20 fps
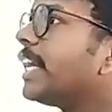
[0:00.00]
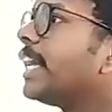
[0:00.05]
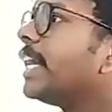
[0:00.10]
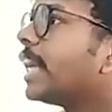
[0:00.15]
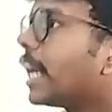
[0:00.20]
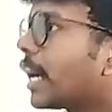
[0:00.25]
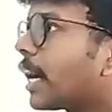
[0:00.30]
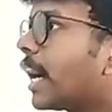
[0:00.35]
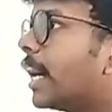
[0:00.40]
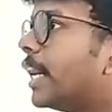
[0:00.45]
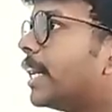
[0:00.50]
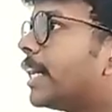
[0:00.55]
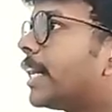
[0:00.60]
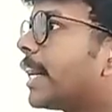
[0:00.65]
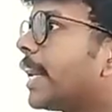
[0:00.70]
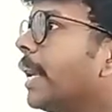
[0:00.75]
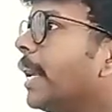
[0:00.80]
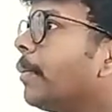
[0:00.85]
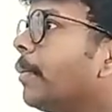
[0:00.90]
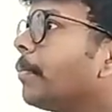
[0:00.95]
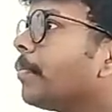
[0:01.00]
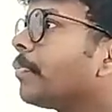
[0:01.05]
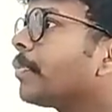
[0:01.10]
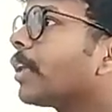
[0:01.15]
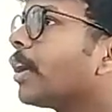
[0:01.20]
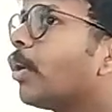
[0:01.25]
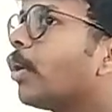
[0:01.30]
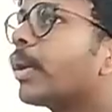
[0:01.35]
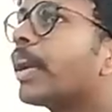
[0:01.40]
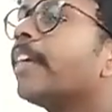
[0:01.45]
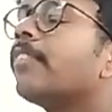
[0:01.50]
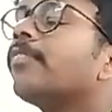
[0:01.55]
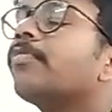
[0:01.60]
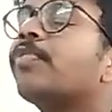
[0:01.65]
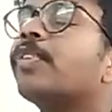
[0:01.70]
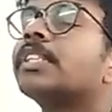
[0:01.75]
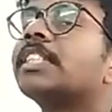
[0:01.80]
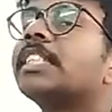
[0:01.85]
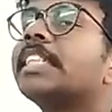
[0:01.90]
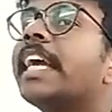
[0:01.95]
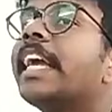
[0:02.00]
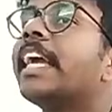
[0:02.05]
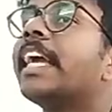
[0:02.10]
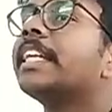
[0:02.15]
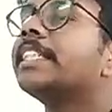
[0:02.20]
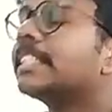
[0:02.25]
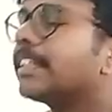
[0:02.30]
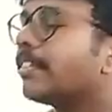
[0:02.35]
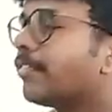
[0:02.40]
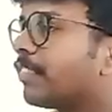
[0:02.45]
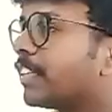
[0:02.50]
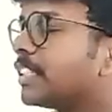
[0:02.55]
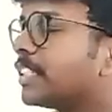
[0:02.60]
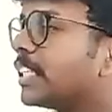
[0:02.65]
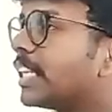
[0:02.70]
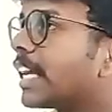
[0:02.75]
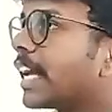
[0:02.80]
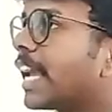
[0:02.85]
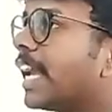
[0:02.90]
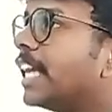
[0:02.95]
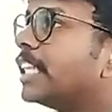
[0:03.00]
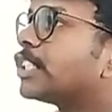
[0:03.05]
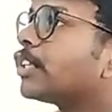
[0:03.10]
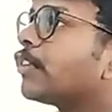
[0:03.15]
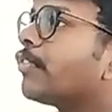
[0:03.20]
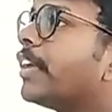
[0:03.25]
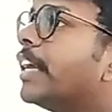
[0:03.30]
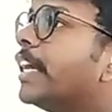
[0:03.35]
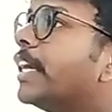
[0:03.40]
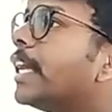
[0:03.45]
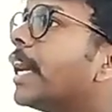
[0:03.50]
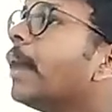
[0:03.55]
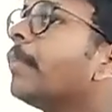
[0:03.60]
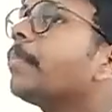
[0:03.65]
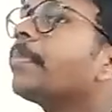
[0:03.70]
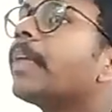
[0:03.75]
in a country, okay, for say if it's in the case of India,